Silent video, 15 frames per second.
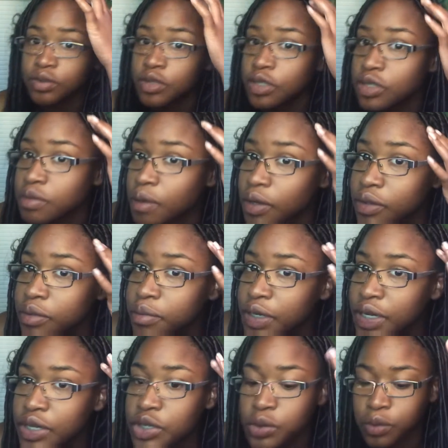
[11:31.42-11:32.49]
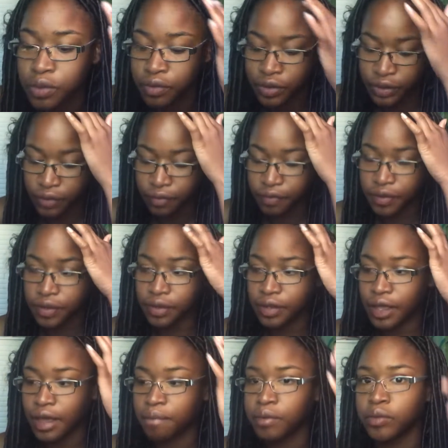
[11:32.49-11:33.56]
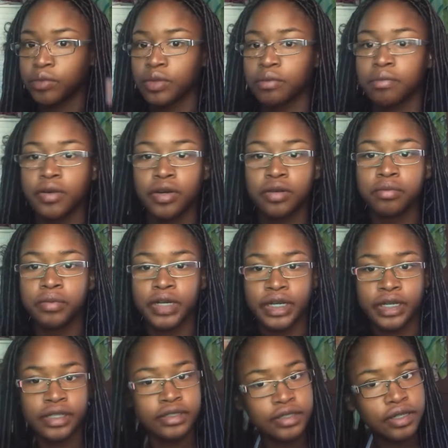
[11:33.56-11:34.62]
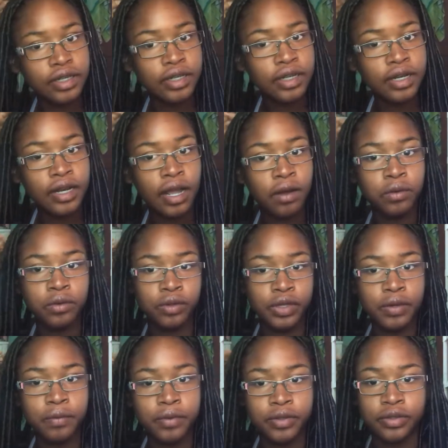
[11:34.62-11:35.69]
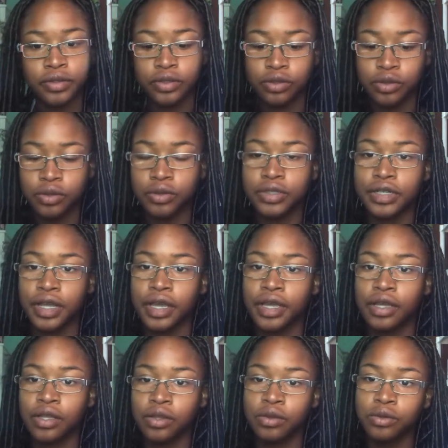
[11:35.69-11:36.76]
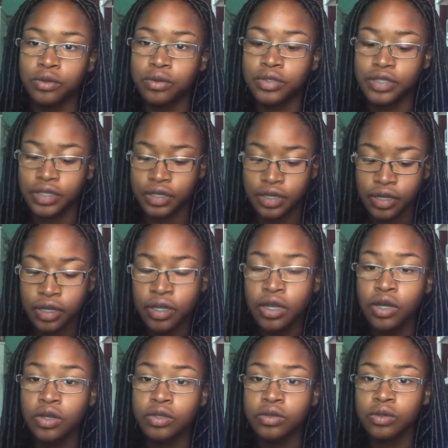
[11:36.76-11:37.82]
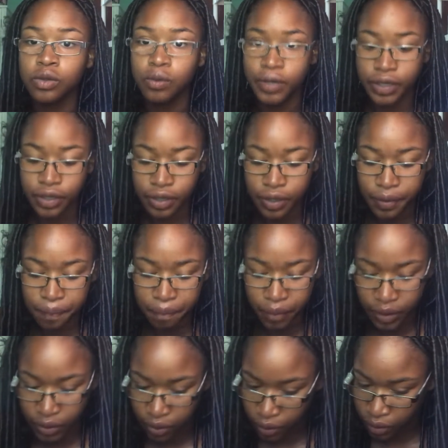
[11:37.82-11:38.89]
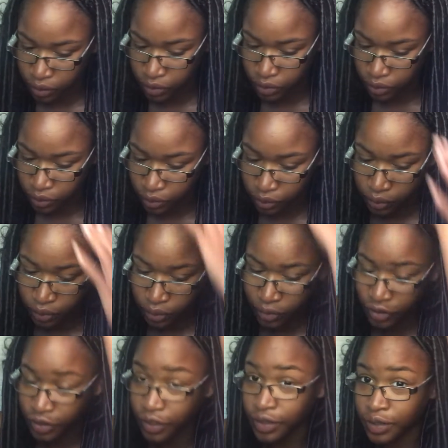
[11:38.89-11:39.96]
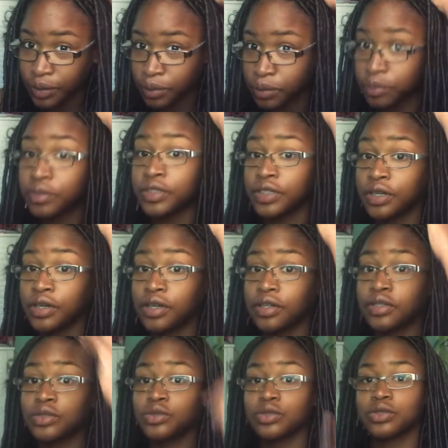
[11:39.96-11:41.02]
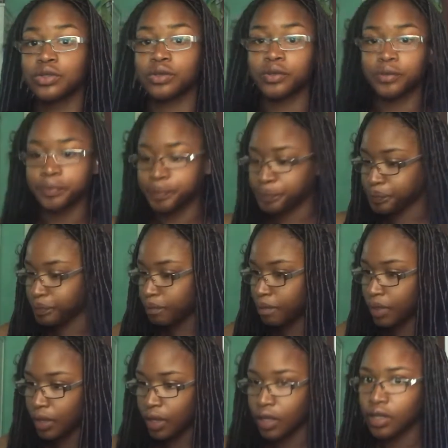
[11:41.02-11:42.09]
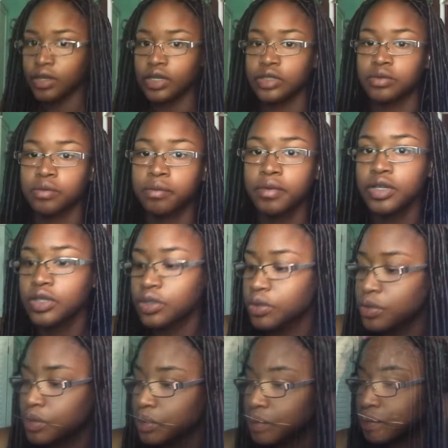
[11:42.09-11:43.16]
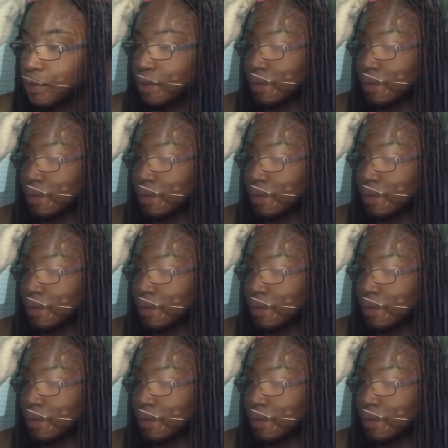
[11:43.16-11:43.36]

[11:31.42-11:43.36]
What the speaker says: The smaller braids, you won't really feel that, but the bigger braids, not only will the crochet loosen quicker, but also it'll really hurt. So that's what I'm gonna do.